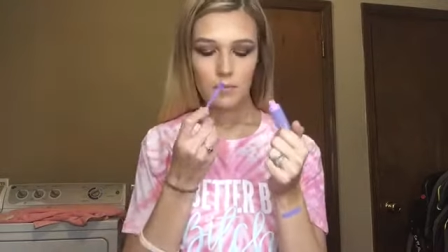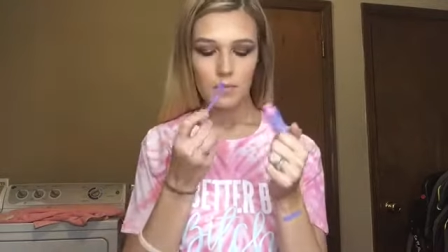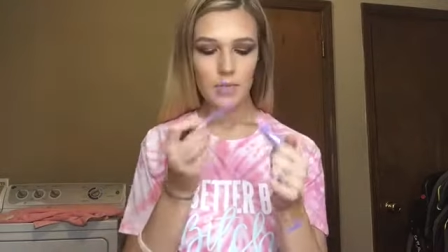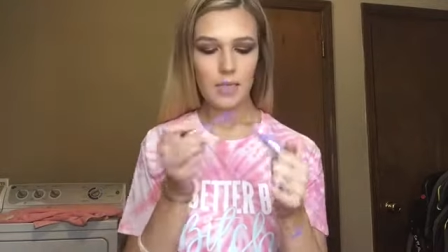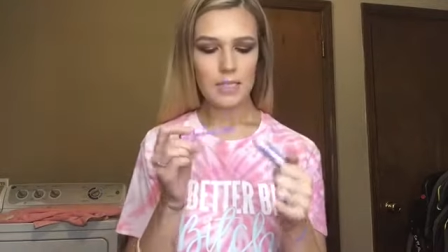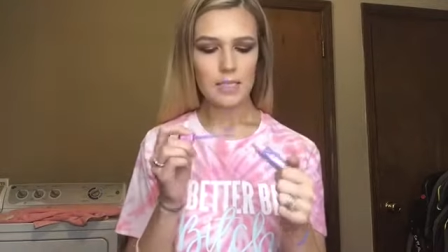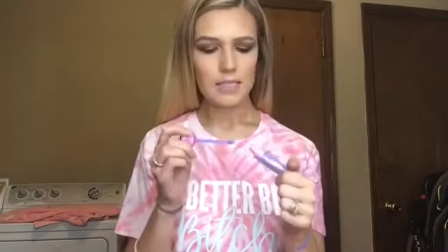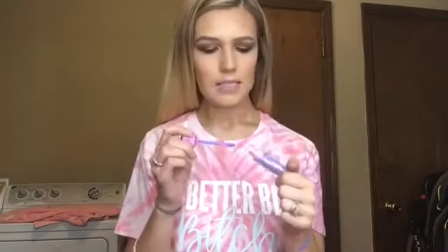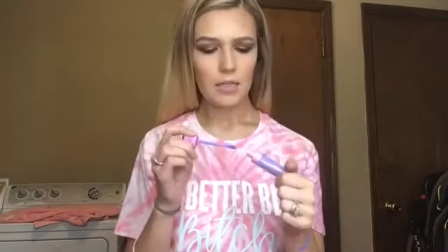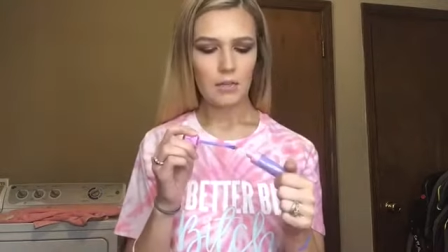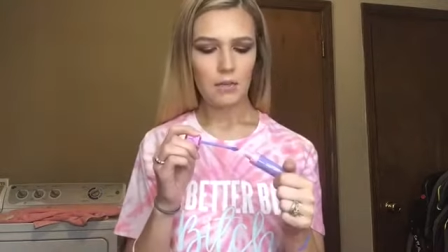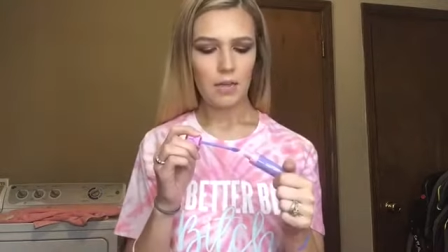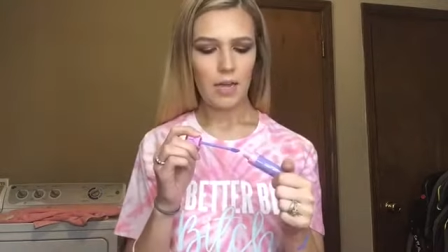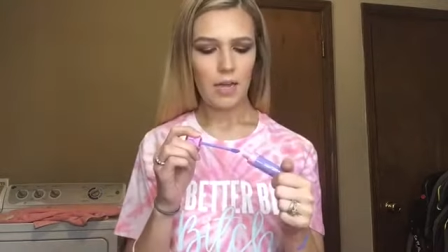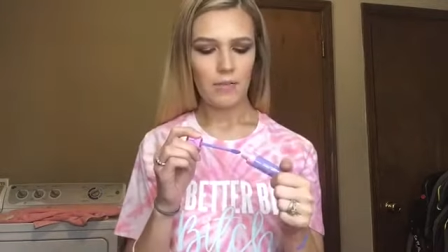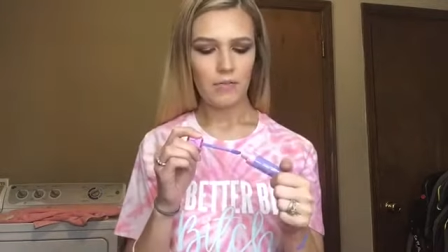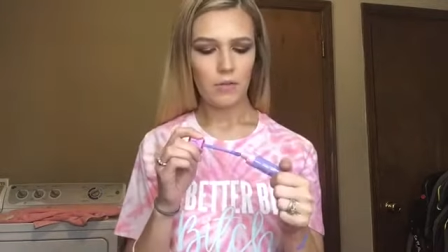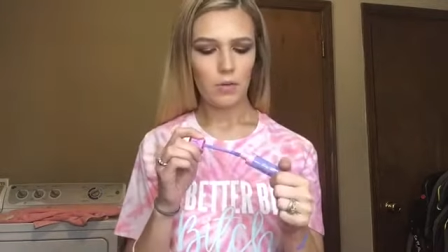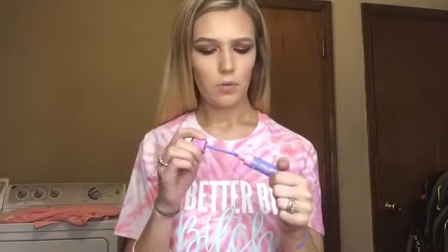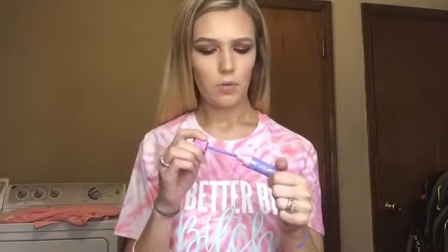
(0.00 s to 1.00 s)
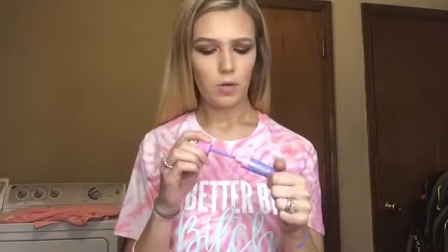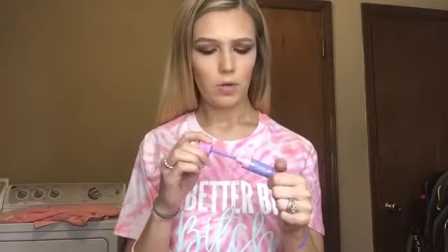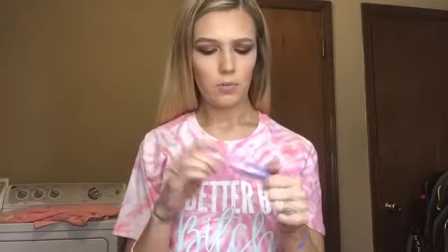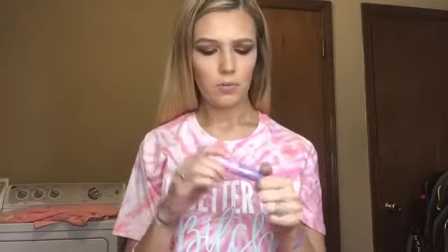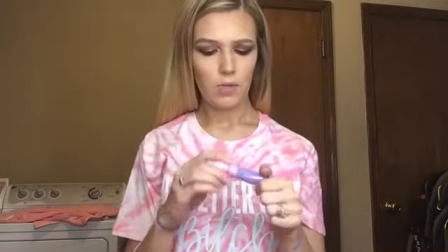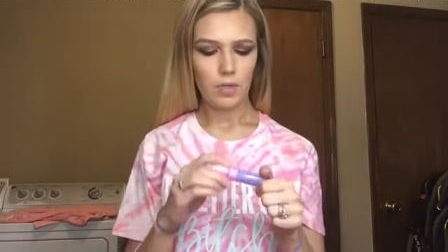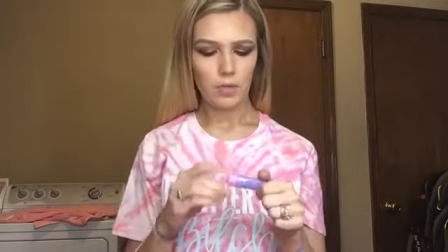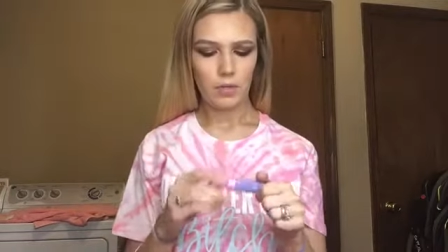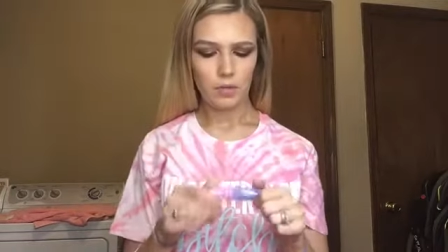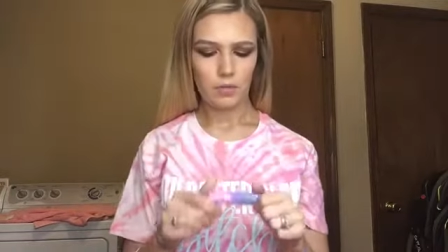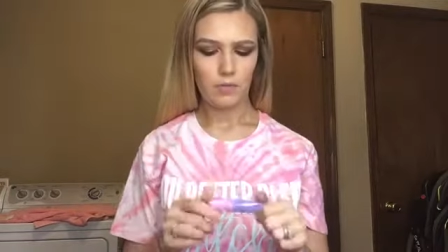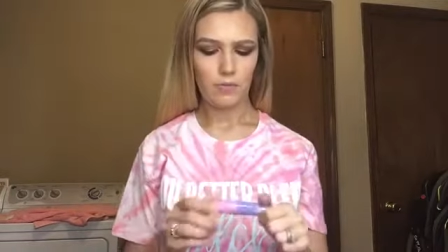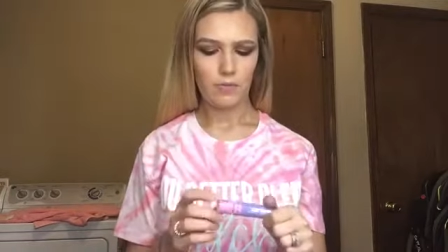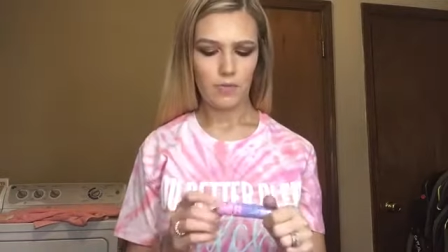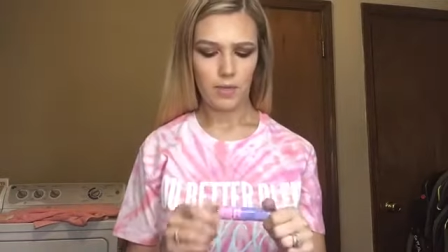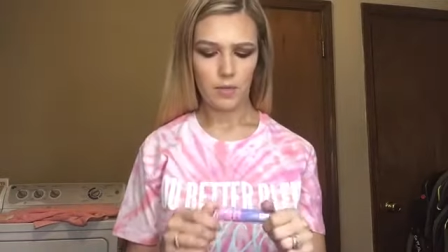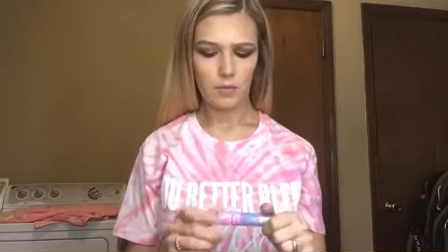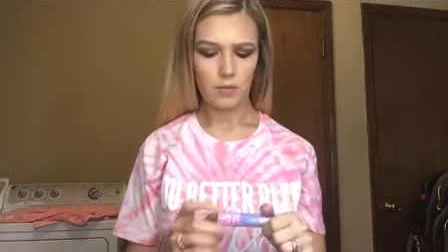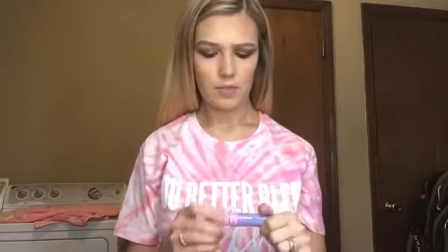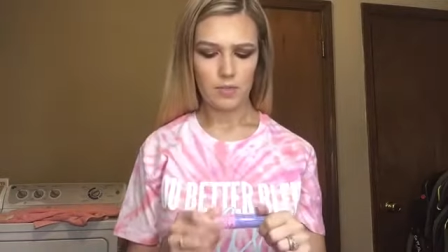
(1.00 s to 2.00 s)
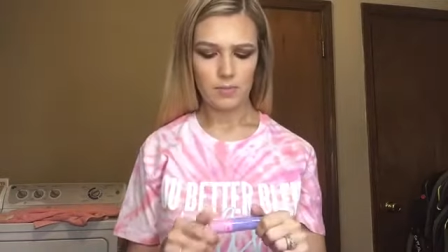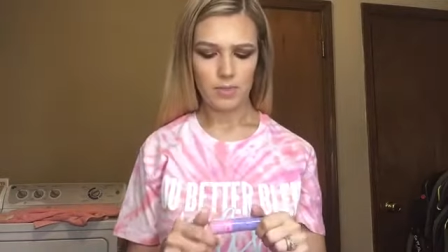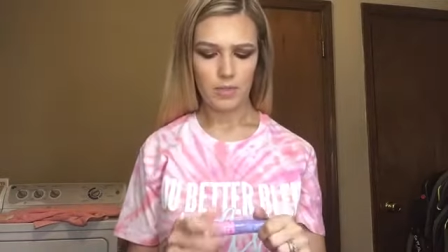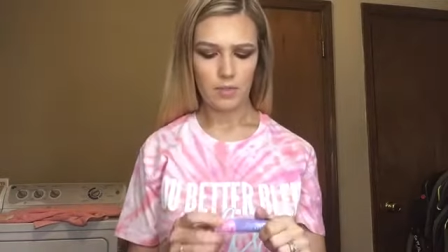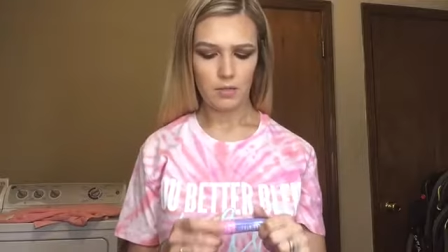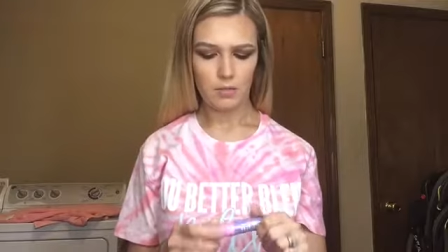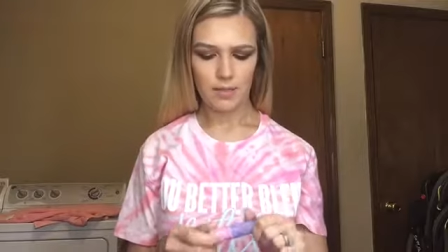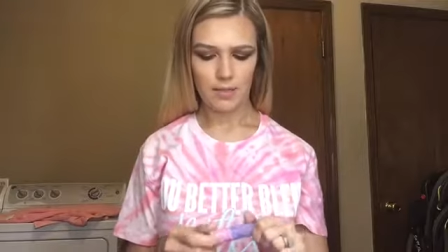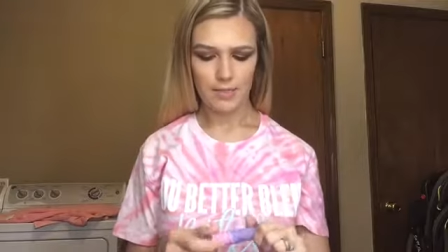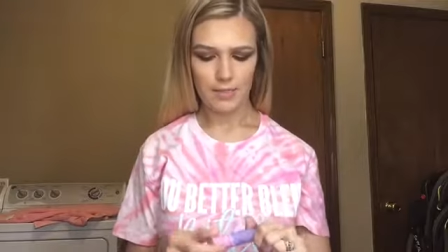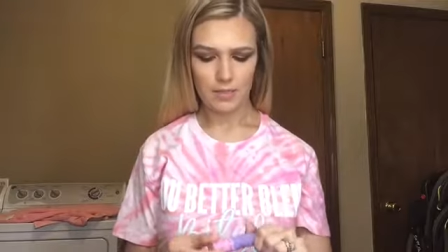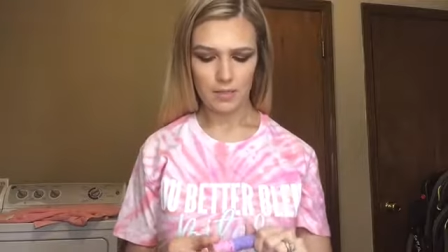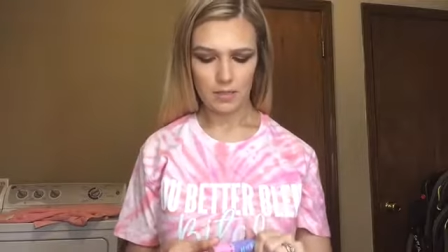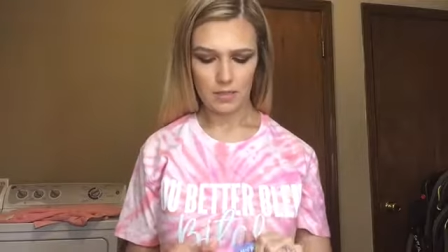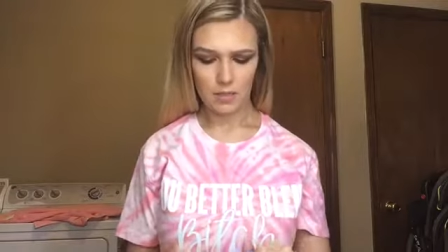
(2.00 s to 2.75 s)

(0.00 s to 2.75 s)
These don't have the root beer float smell like